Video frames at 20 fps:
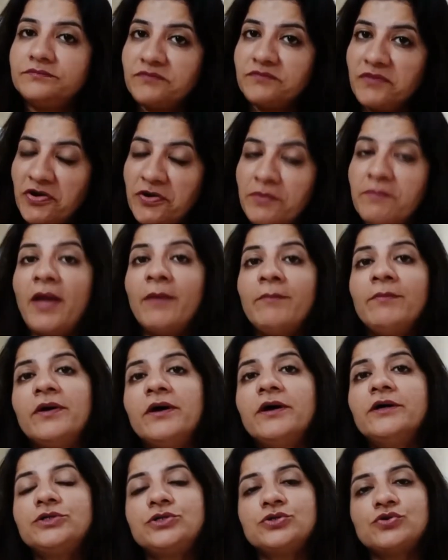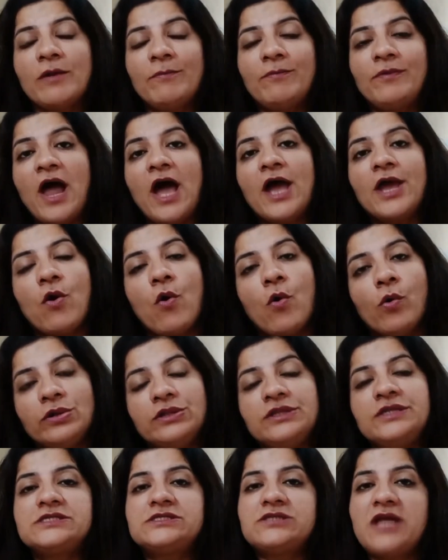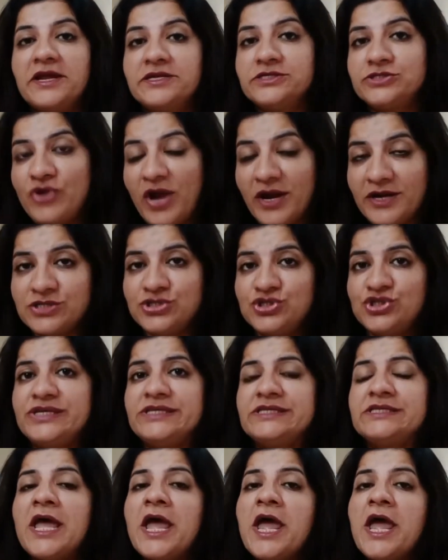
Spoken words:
remember to apply all these 9 strategies